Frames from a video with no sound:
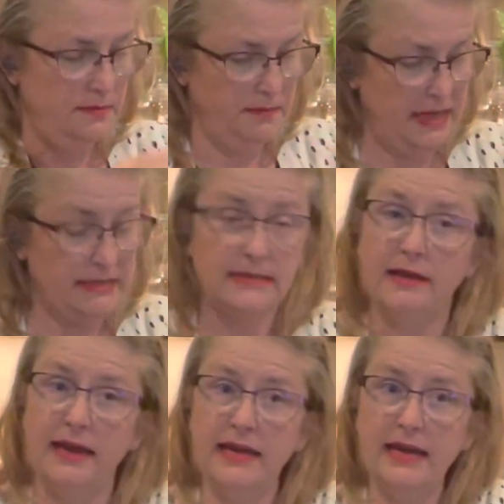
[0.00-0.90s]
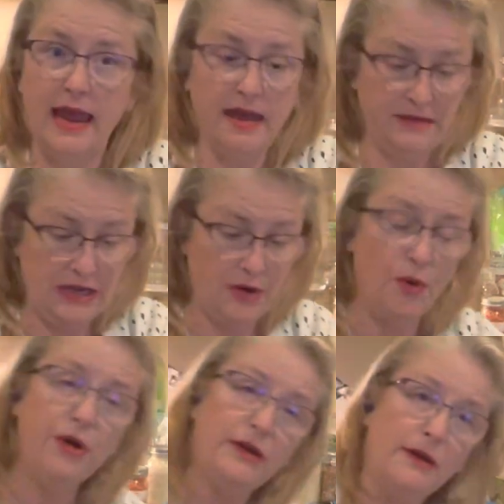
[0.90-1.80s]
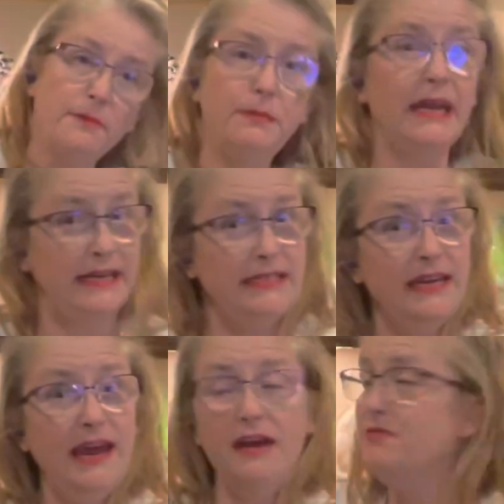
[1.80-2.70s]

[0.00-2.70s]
But I didn't have any corn, but I did have